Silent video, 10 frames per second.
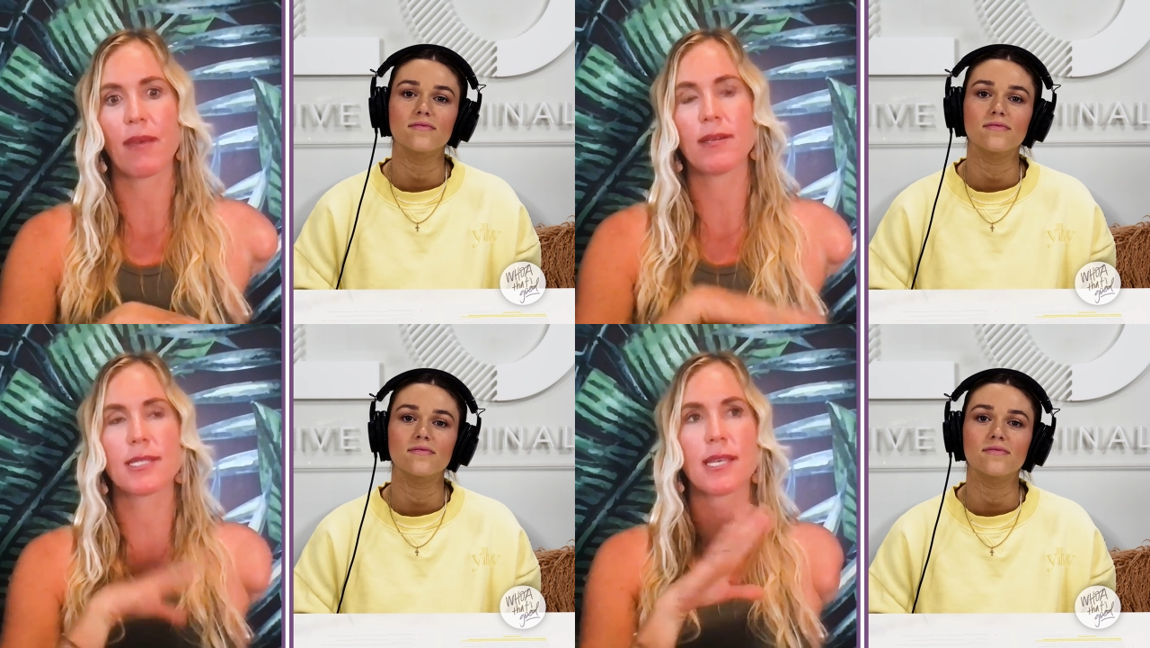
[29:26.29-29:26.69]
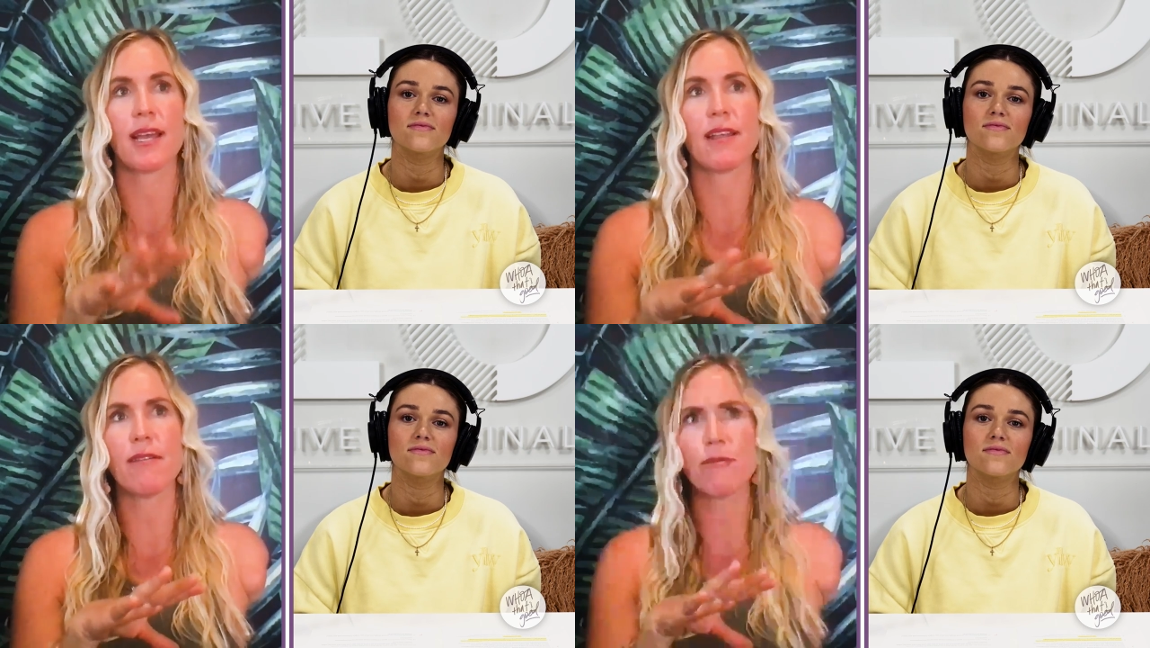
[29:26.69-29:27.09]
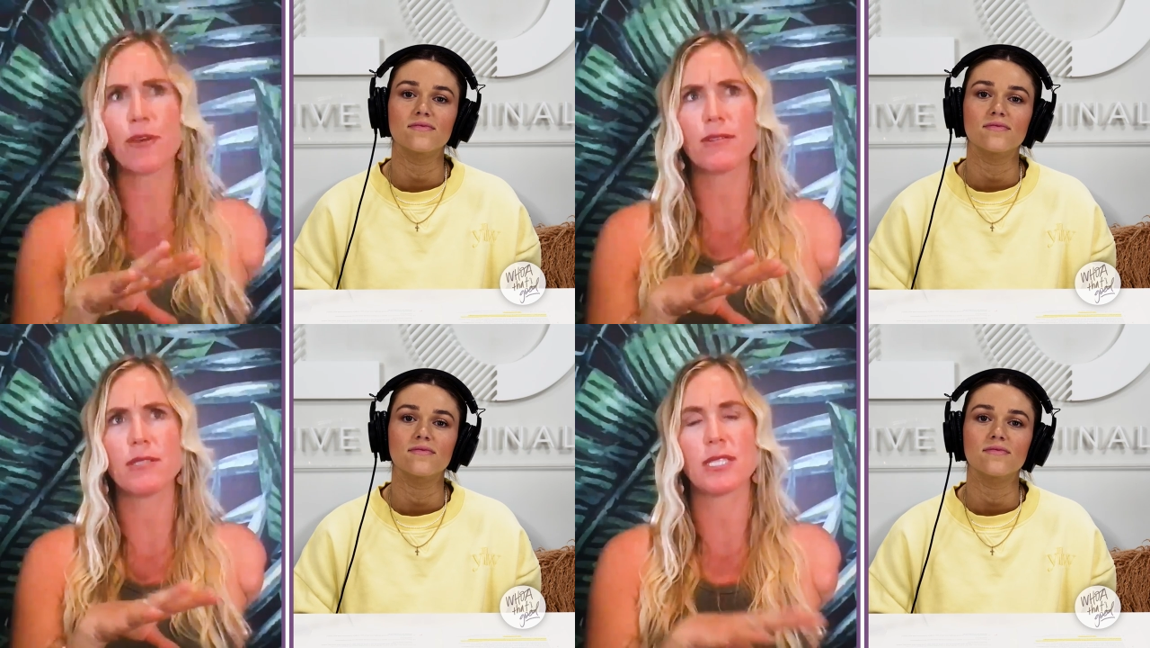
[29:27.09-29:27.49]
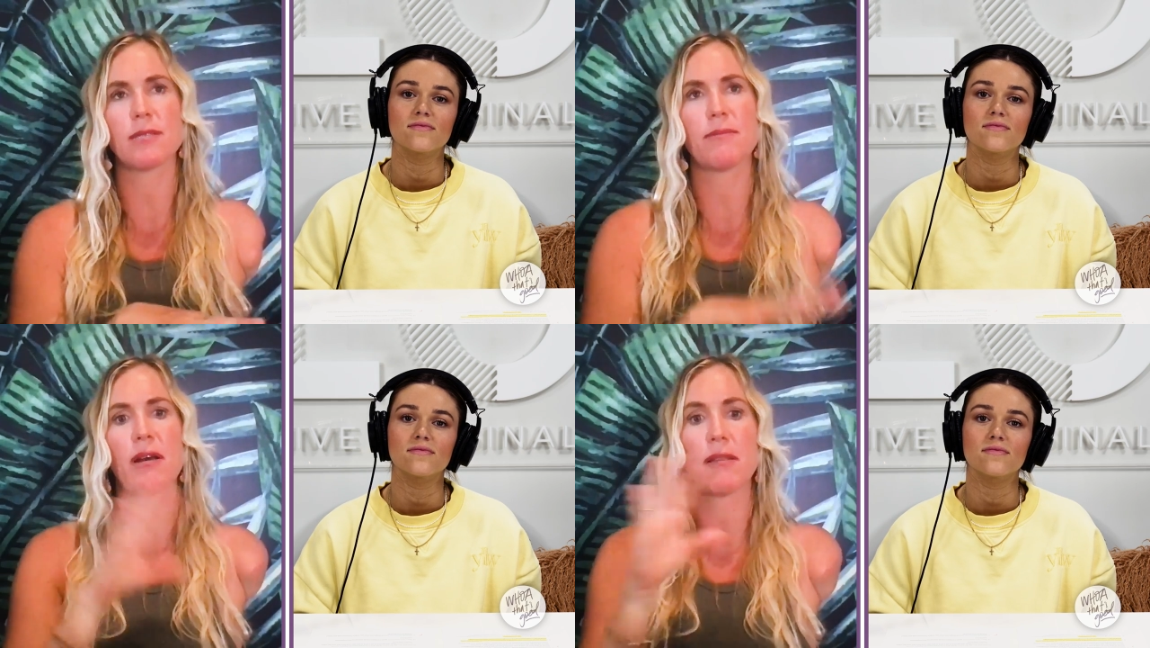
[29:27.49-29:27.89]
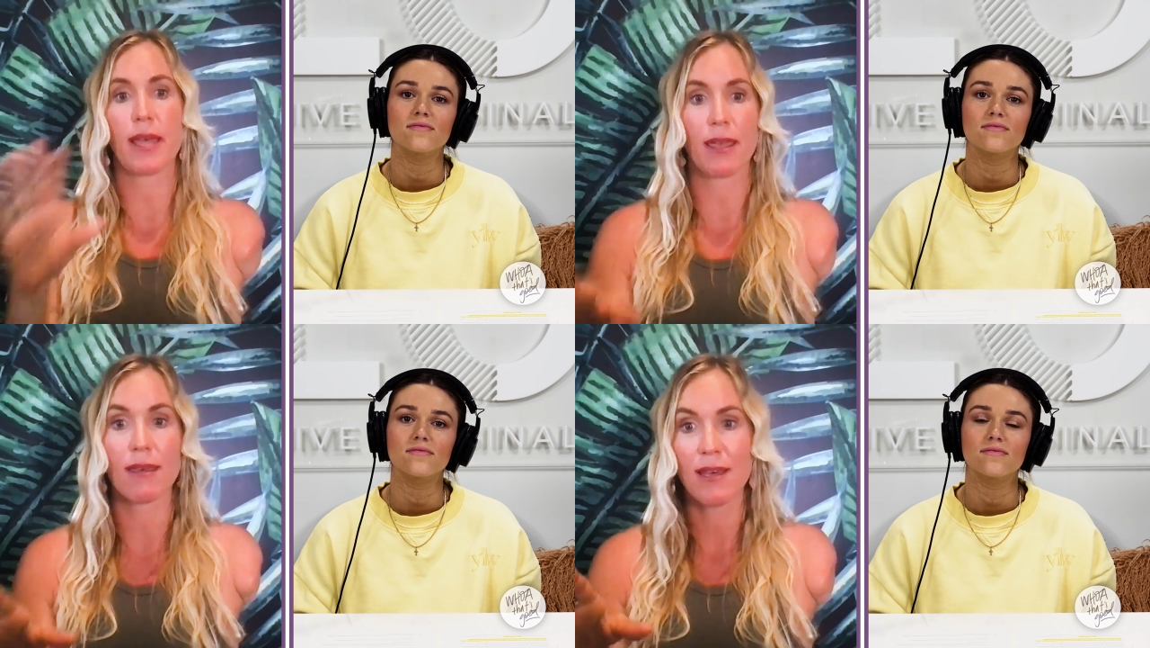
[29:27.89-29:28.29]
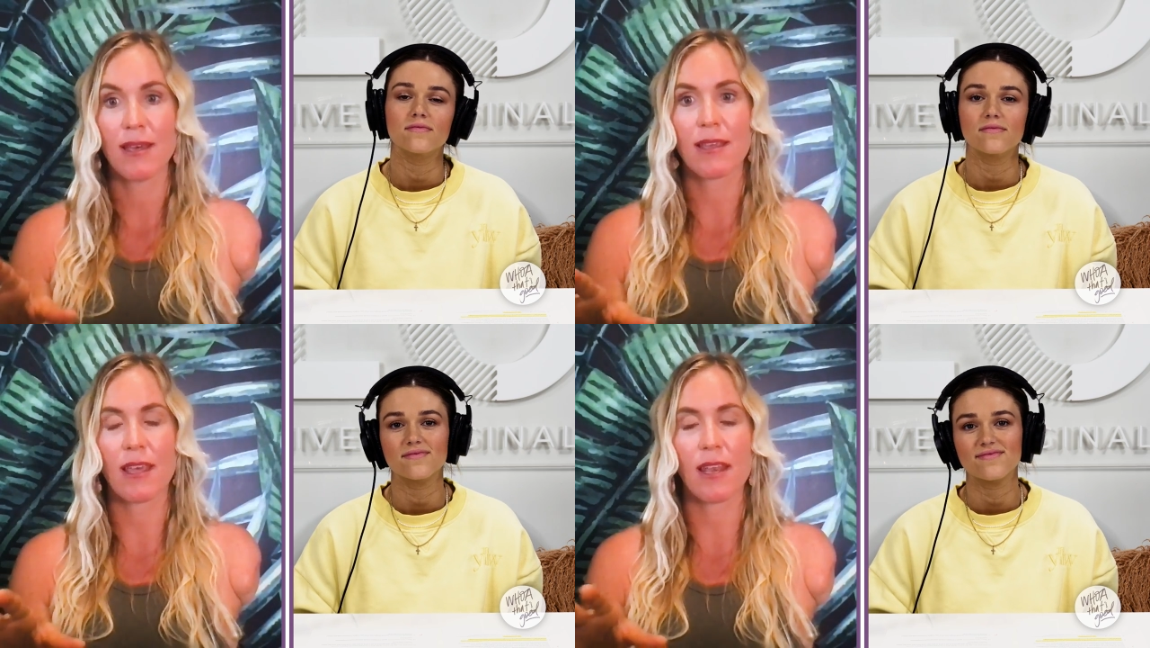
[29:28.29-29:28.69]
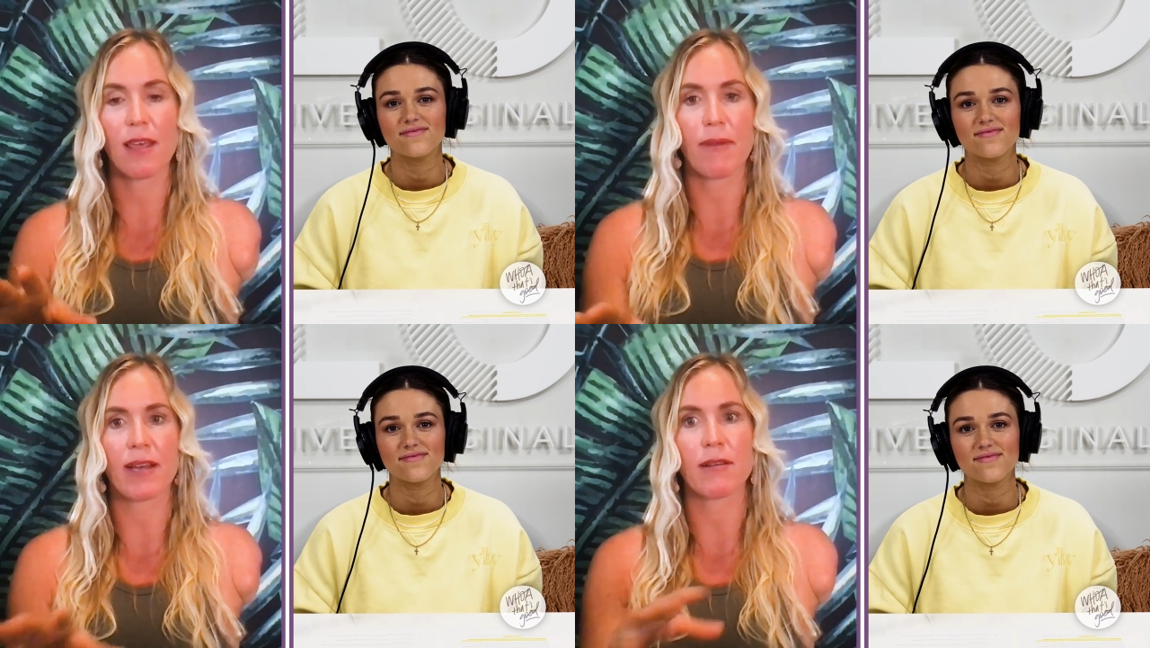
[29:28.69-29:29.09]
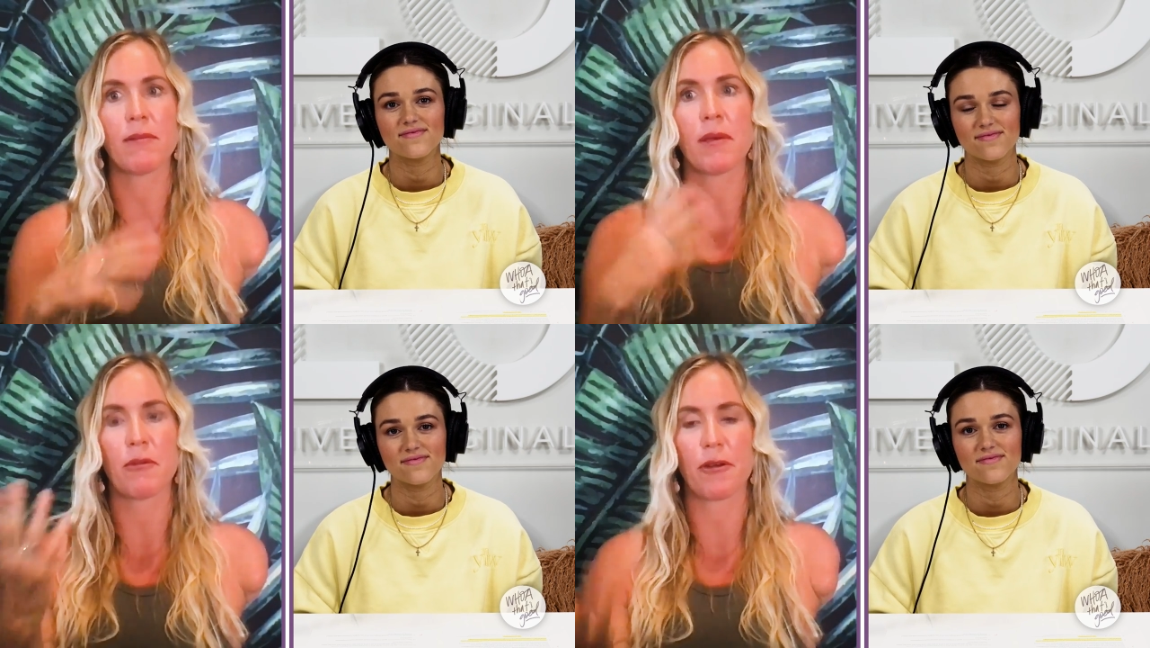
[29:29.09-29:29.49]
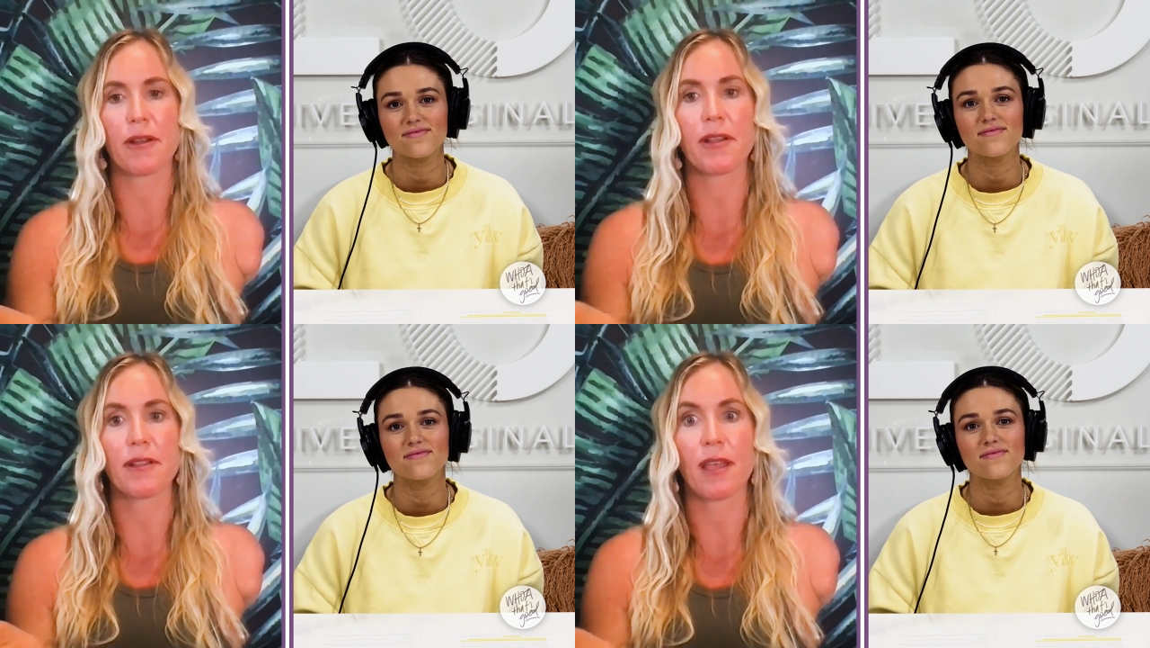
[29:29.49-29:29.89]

Speaker 1: it was kind of more just about like, getting back on my board and